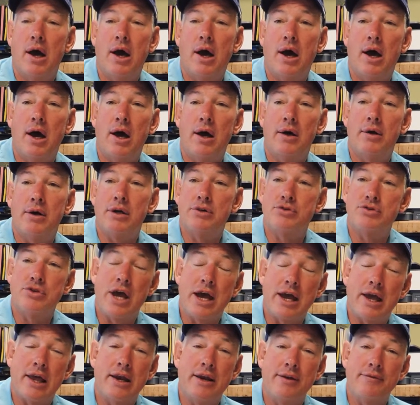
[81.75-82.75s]
Uh, a
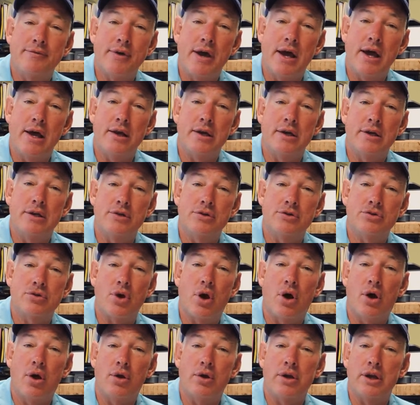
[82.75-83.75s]
second event is
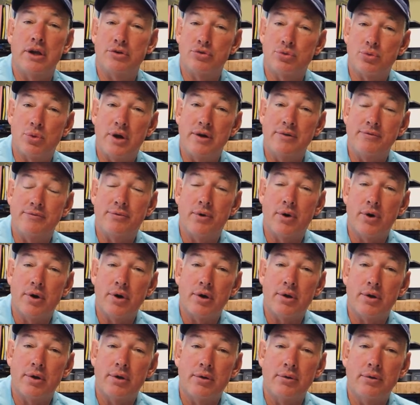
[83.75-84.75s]
called Extreme
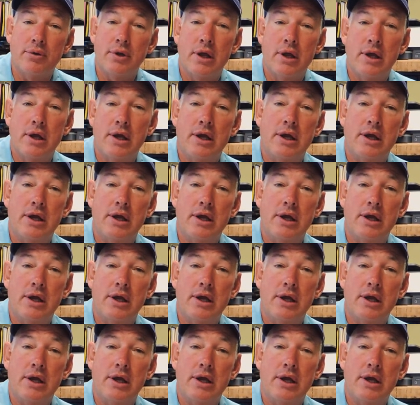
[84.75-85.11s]
Vertical.